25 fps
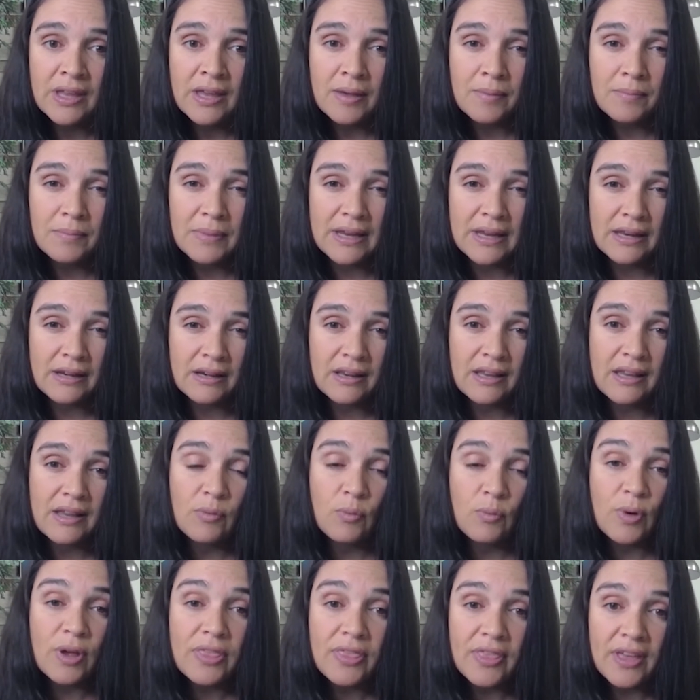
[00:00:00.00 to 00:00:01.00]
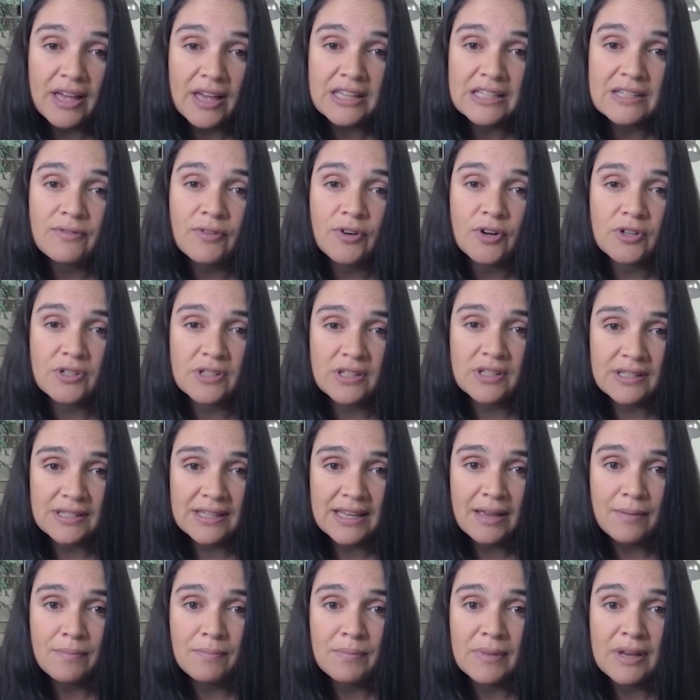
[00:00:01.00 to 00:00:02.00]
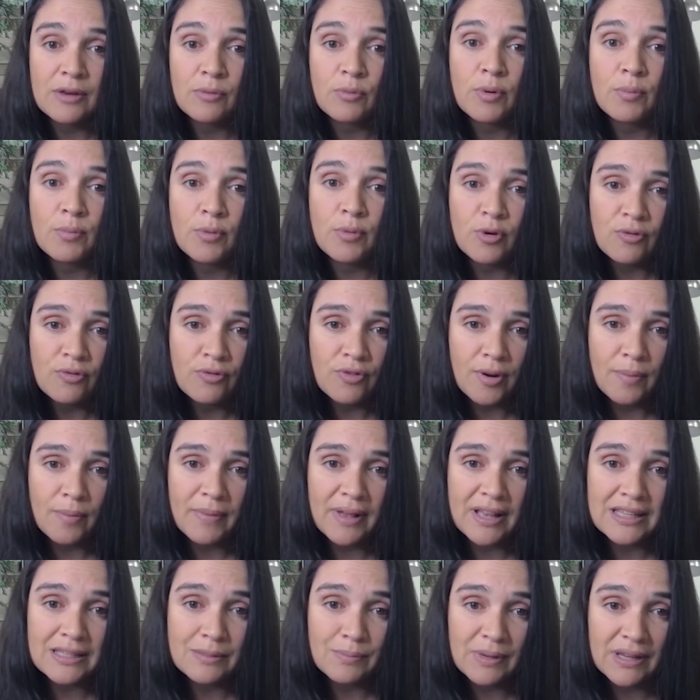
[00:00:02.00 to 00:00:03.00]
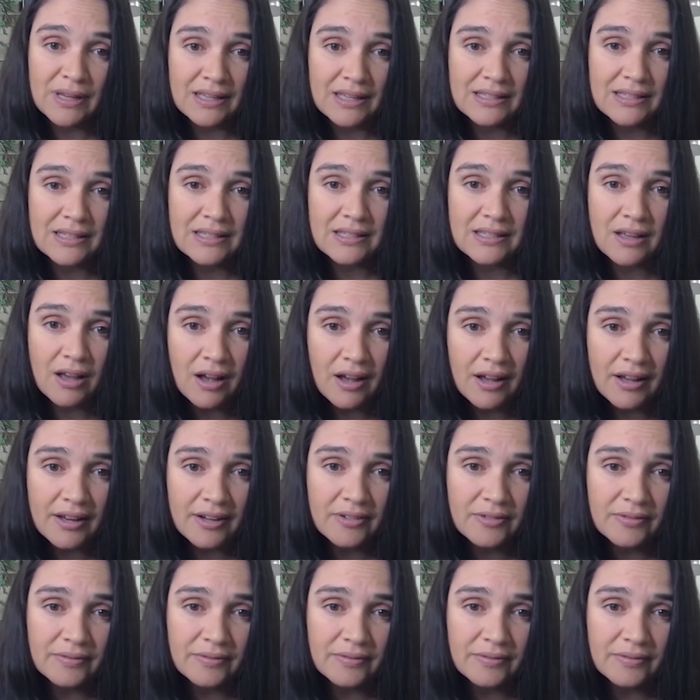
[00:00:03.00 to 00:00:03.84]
being with us versus him being removed from us because he's God.